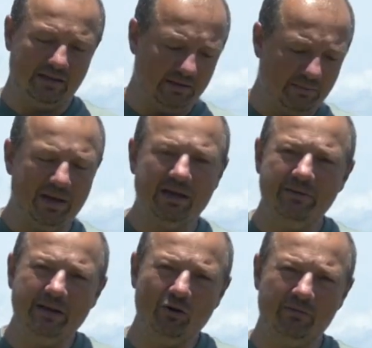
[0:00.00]
that the back
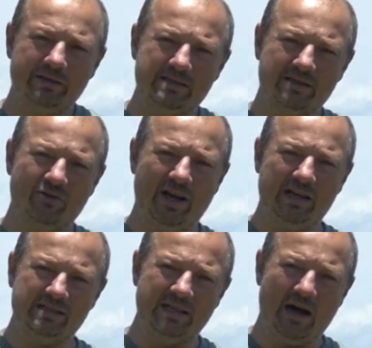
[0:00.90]
wing always
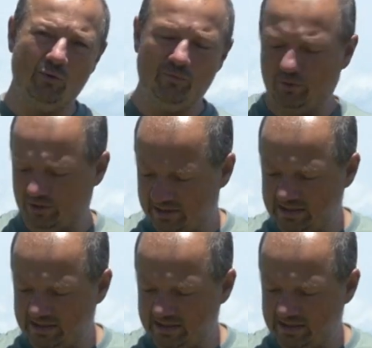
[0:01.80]
creates downforce.